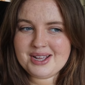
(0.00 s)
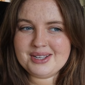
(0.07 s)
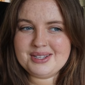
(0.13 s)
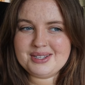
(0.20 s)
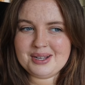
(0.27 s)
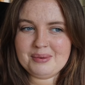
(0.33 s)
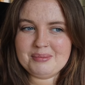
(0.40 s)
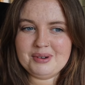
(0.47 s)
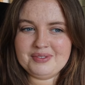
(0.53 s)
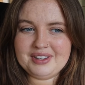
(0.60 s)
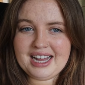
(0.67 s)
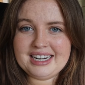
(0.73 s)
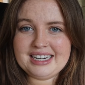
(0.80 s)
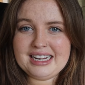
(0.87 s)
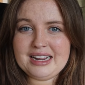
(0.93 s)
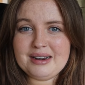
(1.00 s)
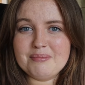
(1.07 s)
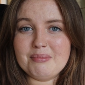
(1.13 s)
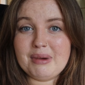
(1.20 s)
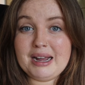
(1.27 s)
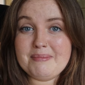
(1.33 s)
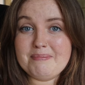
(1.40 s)
some of that
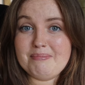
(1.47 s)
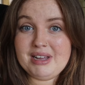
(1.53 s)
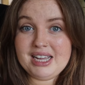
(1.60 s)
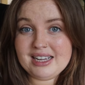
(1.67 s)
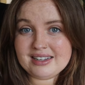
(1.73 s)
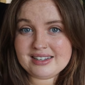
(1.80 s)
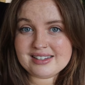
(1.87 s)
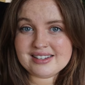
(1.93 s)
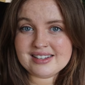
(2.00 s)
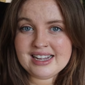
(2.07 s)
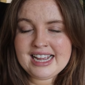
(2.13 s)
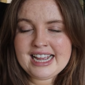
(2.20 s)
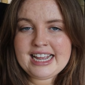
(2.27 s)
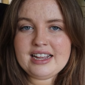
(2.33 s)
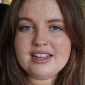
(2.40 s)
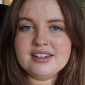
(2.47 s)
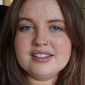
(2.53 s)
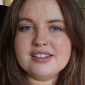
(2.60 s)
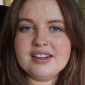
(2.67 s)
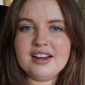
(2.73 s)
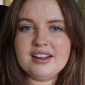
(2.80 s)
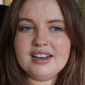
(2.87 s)
in my mix, it
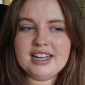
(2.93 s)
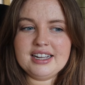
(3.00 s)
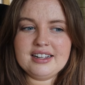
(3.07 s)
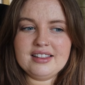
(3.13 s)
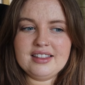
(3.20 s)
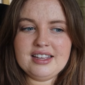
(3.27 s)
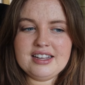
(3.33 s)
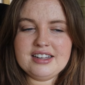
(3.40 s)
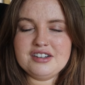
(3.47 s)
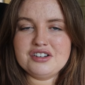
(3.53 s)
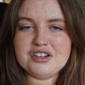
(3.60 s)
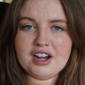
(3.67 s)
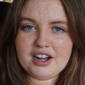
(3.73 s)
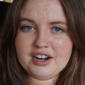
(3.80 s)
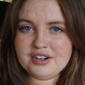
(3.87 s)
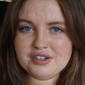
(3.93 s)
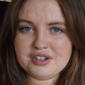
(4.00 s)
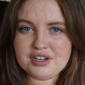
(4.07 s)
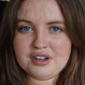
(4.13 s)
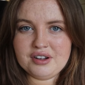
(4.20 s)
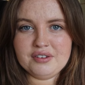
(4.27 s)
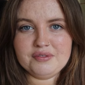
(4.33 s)
is not like the
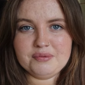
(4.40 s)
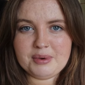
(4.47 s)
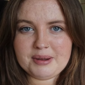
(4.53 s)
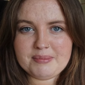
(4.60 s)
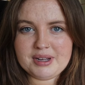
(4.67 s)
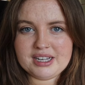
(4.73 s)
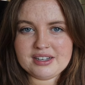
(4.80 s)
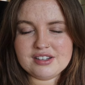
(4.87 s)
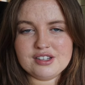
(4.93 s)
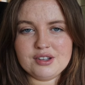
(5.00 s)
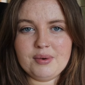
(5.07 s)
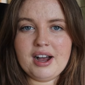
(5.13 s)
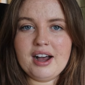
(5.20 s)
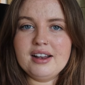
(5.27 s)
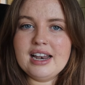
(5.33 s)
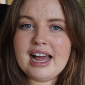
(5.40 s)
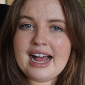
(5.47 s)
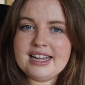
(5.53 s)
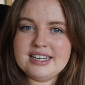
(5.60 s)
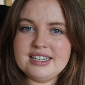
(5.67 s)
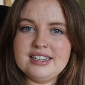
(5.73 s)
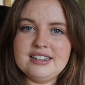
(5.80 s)
entirety of my mix. So I'll
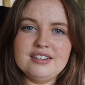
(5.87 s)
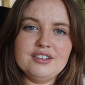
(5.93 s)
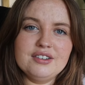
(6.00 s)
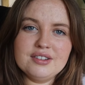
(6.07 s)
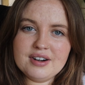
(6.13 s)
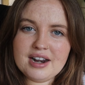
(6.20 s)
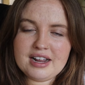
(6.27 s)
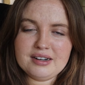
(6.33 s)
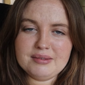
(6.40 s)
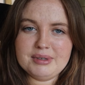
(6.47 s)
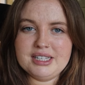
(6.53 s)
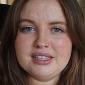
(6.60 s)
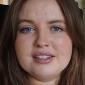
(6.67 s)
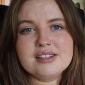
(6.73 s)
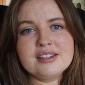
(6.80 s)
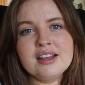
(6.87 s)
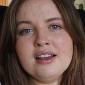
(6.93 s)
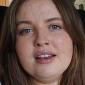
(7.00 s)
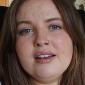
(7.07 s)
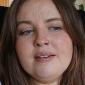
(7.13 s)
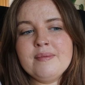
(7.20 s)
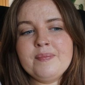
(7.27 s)
add in other elements
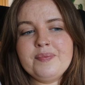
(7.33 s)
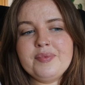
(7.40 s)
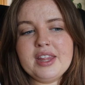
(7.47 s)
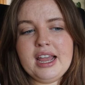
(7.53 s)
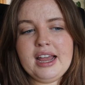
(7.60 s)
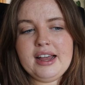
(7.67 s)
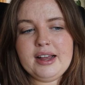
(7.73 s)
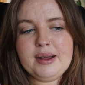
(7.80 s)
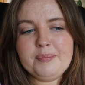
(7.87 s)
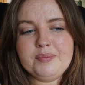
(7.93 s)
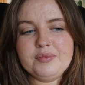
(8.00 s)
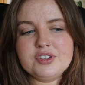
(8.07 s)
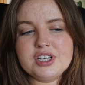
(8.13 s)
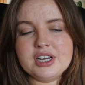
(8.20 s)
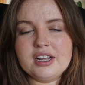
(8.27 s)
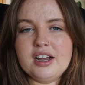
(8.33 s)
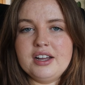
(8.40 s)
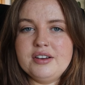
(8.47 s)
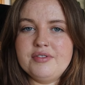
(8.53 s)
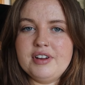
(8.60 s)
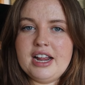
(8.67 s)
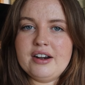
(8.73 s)
to
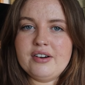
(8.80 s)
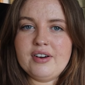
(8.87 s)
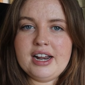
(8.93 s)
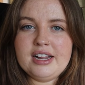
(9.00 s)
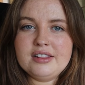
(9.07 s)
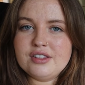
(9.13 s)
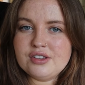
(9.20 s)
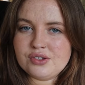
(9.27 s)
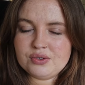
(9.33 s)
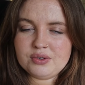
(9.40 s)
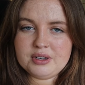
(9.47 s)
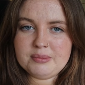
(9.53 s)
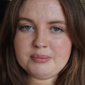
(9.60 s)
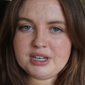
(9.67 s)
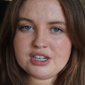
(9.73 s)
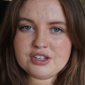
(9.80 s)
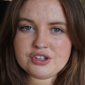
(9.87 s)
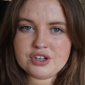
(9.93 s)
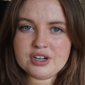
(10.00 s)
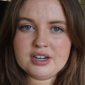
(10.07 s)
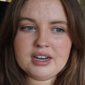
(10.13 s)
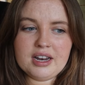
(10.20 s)
kind of aerate the soil
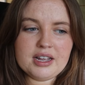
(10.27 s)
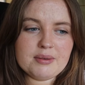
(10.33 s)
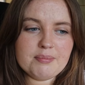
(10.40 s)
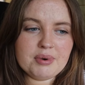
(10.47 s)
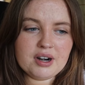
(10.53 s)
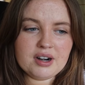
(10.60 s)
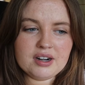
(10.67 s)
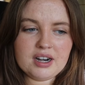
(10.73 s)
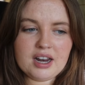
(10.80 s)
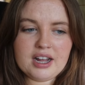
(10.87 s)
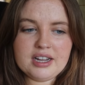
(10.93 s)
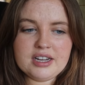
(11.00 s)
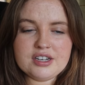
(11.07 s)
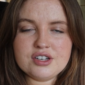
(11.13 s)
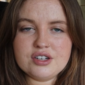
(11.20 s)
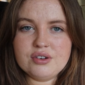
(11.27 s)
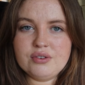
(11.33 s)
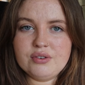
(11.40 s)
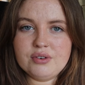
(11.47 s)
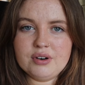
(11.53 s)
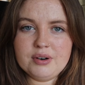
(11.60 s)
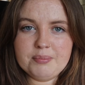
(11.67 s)
mixture, like perlite
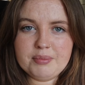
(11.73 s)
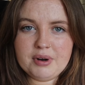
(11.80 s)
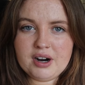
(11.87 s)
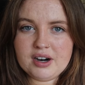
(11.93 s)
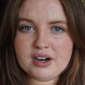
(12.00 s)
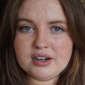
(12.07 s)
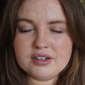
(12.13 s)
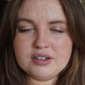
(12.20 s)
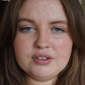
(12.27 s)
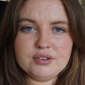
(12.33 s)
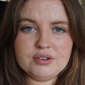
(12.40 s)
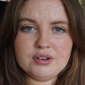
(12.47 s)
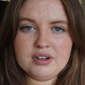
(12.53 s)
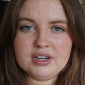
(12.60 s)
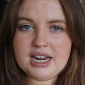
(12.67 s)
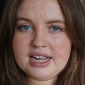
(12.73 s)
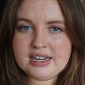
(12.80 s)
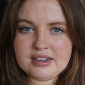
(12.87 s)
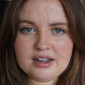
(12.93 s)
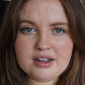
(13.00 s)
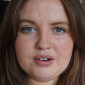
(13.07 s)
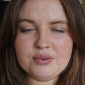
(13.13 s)
or bark or
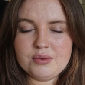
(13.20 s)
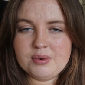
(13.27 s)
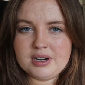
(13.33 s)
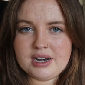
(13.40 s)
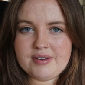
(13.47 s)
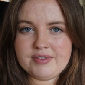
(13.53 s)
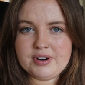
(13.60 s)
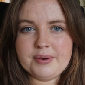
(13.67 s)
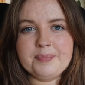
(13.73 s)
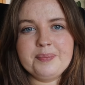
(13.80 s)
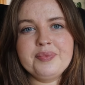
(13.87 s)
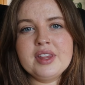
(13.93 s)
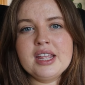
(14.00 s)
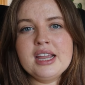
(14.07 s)
leca or whatever.